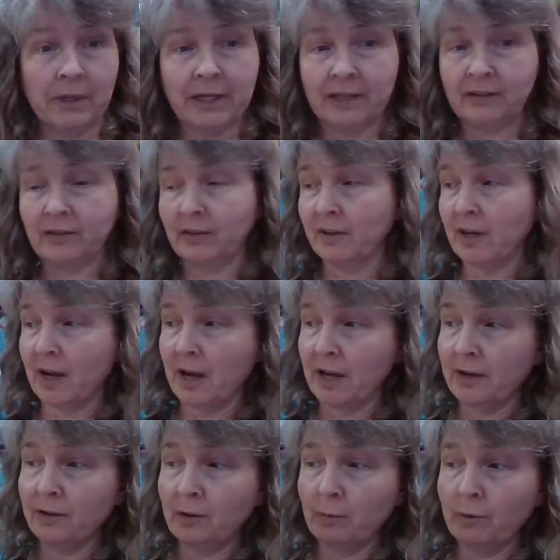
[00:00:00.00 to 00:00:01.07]
It's not
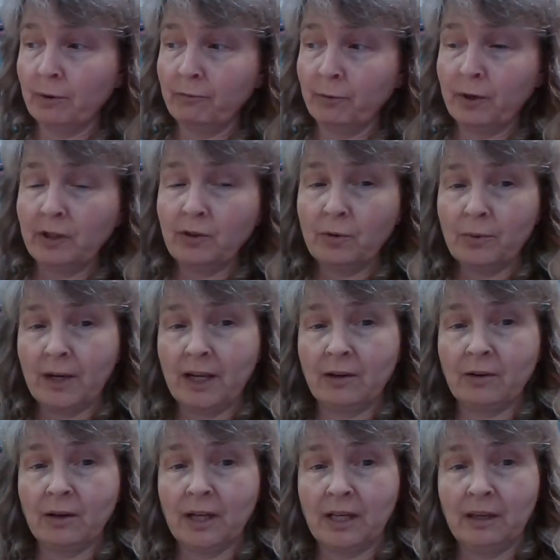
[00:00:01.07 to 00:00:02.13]
in the
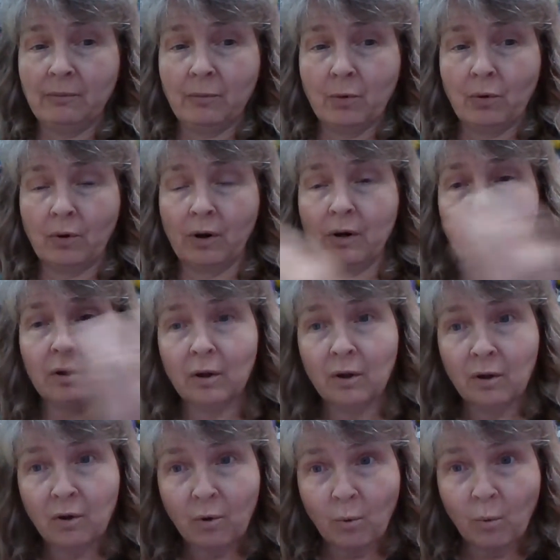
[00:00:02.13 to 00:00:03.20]
refrigerator anymore.
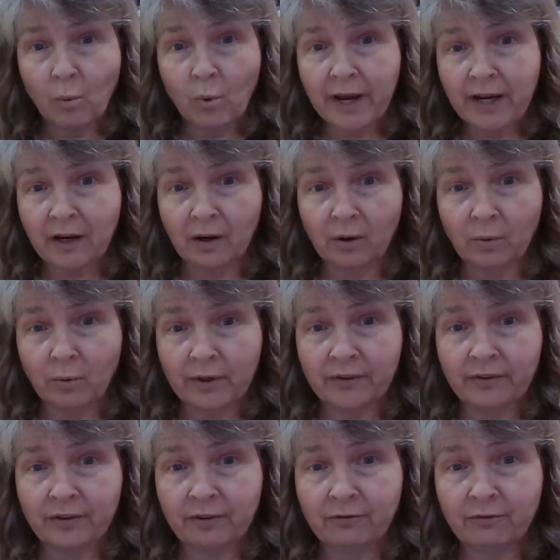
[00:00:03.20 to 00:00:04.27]
Where
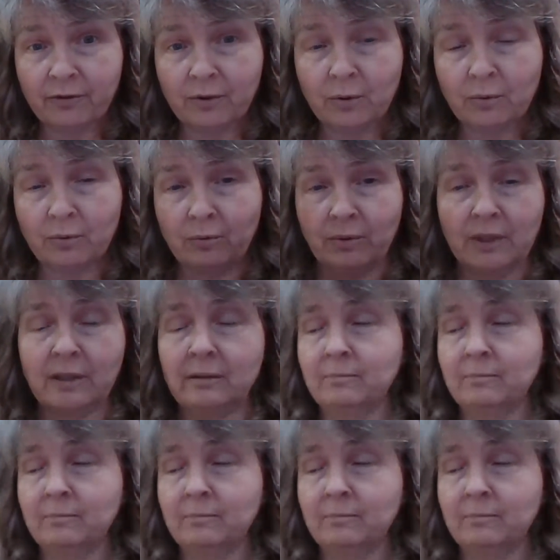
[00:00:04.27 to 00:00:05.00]
was the food?